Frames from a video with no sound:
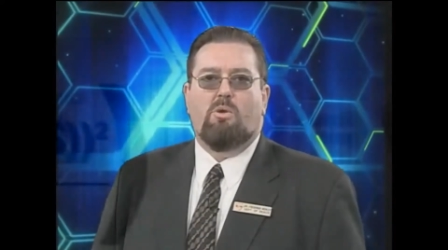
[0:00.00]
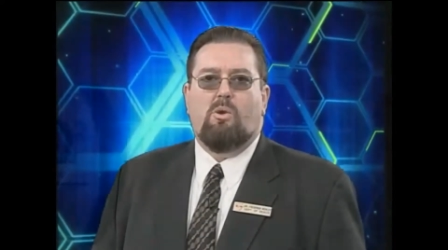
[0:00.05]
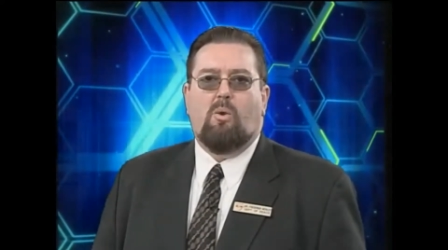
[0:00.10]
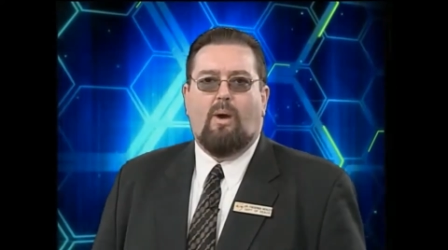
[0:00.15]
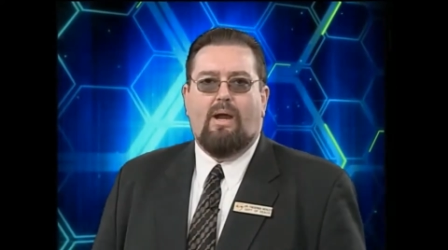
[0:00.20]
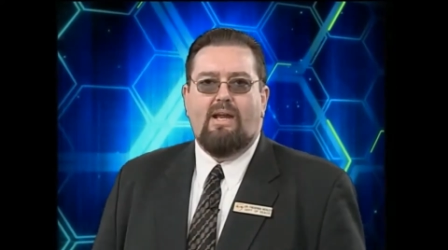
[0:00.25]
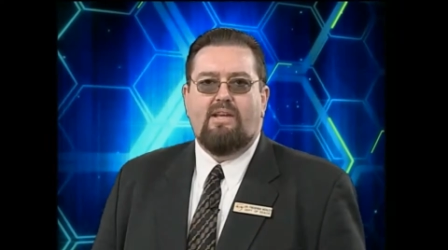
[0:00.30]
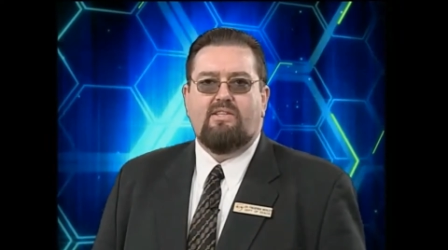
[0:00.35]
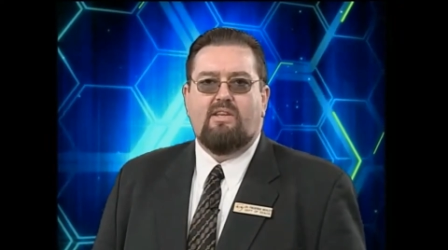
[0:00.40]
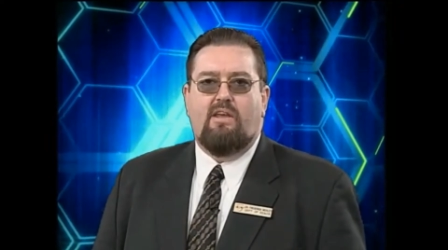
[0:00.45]

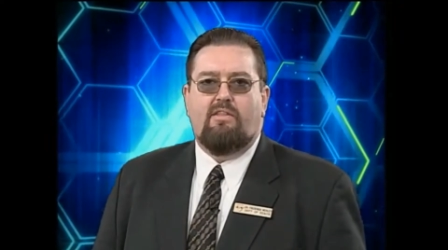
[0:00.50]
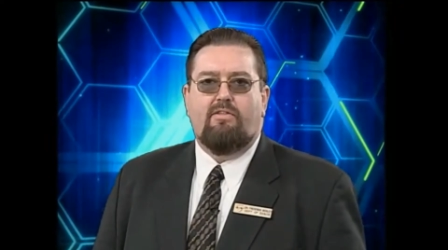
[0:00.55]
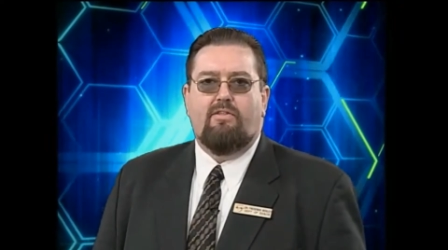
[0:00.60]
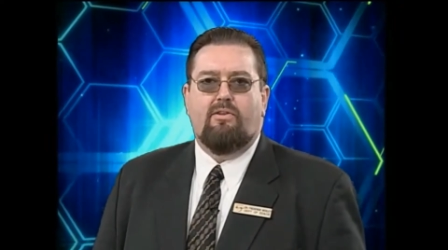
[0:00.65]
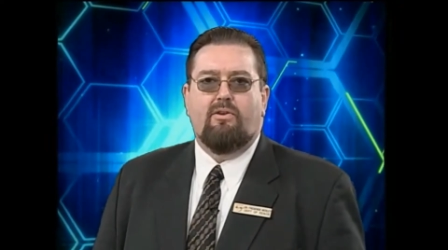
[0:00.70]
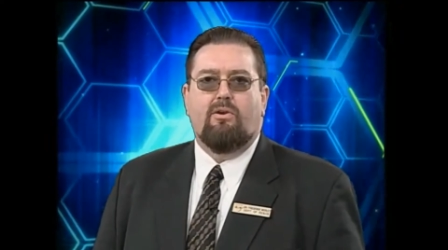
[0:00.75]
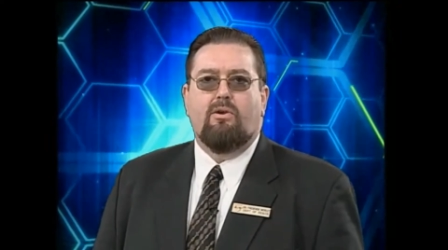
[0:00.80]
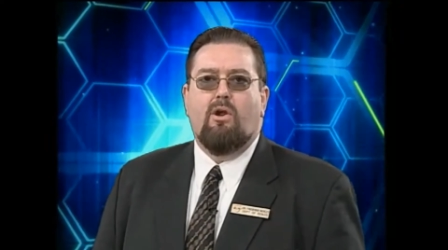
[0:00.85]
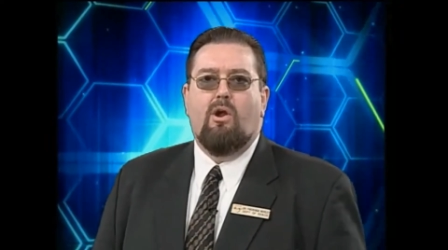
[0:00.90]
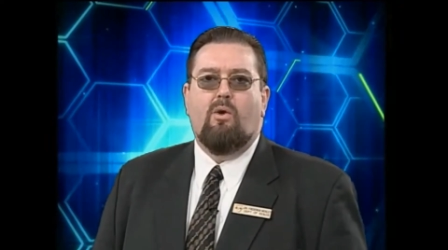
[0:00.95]
requires a
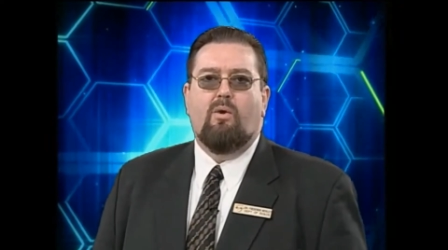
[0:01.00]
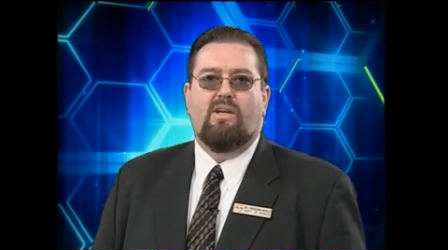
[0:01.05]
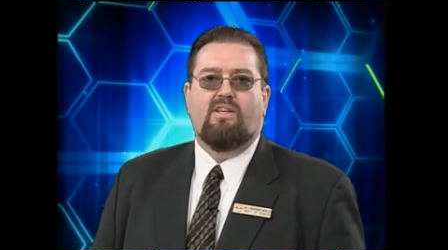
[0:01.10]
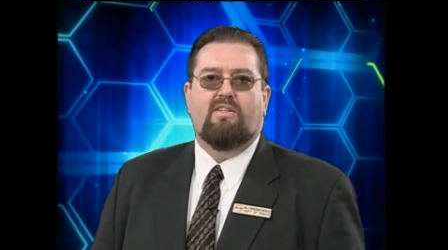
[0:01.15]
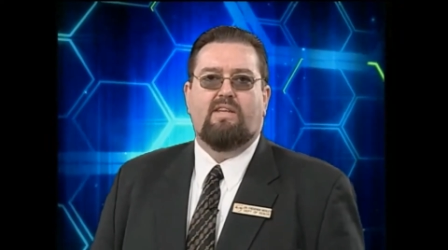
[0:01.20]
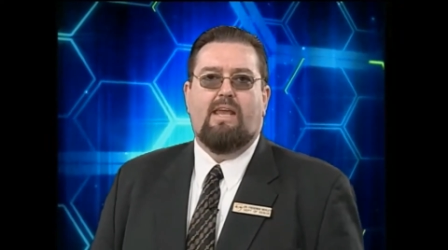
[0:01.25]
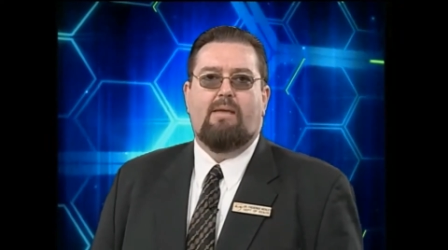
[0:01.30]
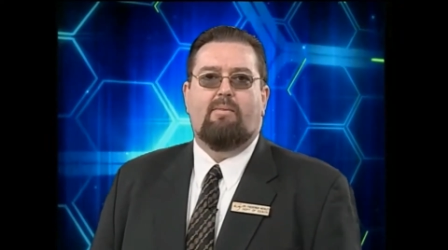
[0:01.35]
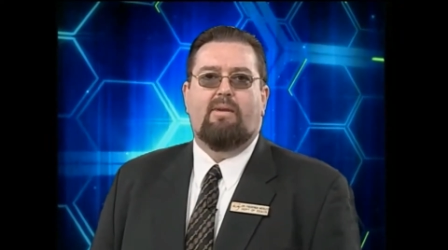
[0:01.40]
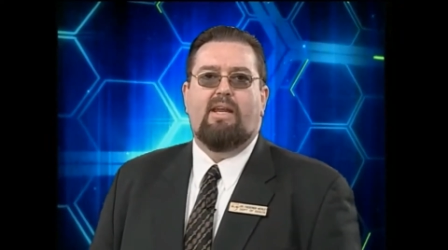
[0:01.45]
thorough
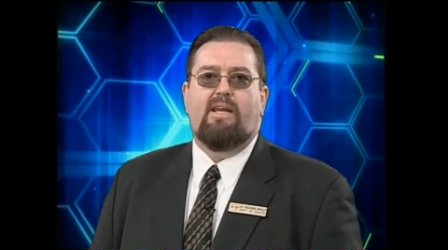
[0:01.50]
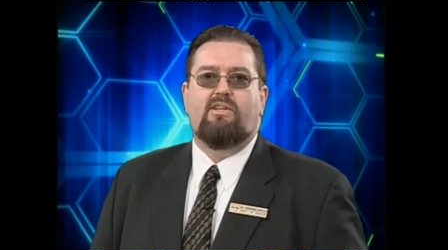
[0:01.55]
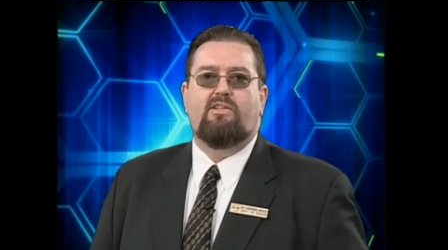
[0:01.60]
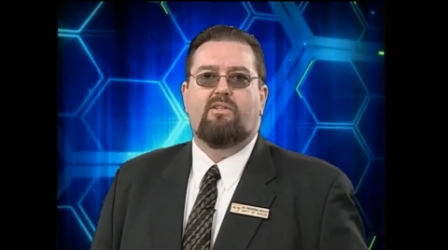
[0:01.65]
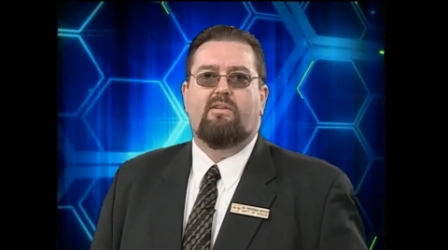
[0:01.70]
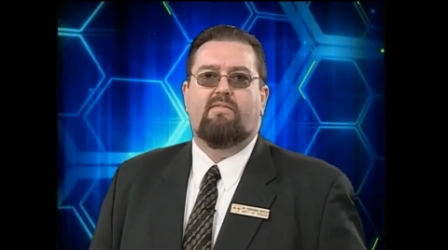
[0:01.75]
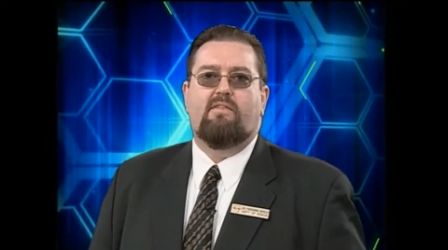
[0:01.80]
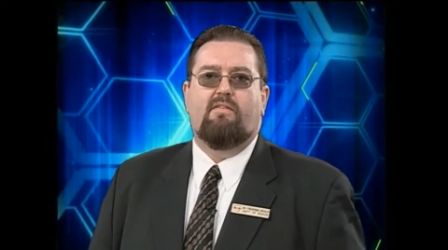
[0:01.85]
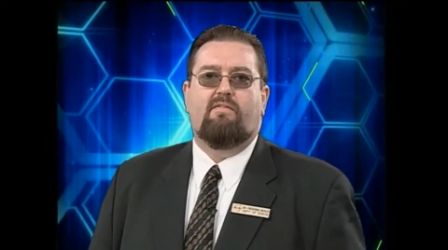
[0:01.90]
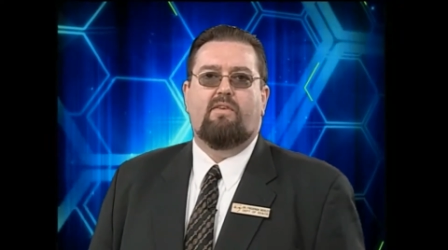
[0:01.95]

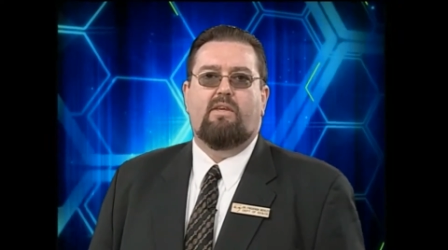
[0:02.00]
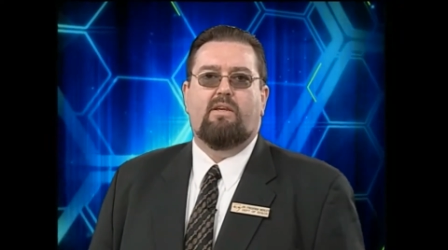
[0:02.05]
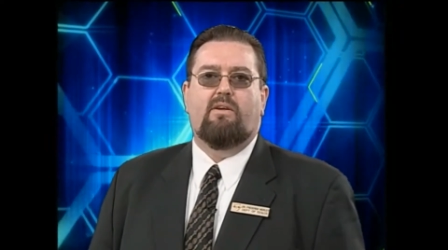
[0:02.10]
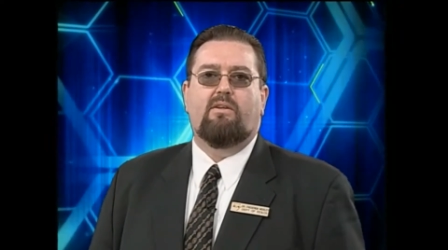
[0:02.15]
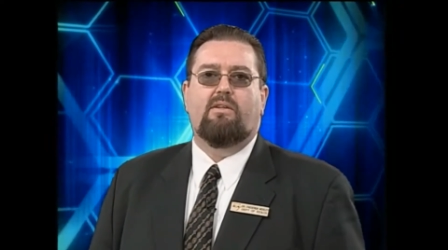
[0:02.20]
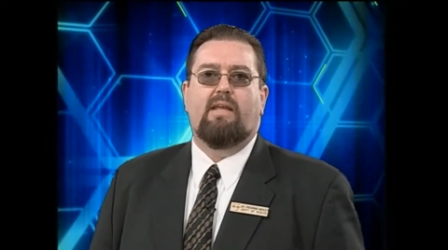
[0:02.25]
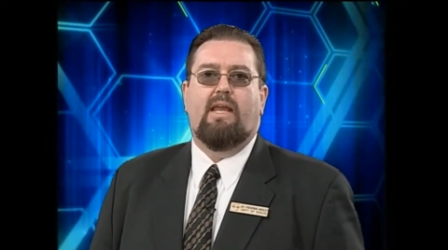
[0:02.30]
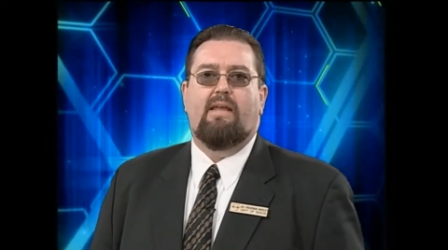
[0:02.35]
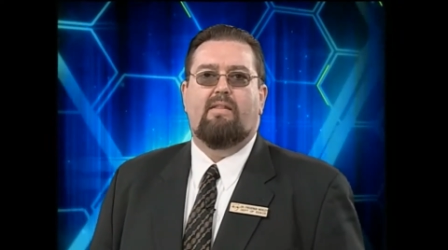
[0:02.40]
examination of the field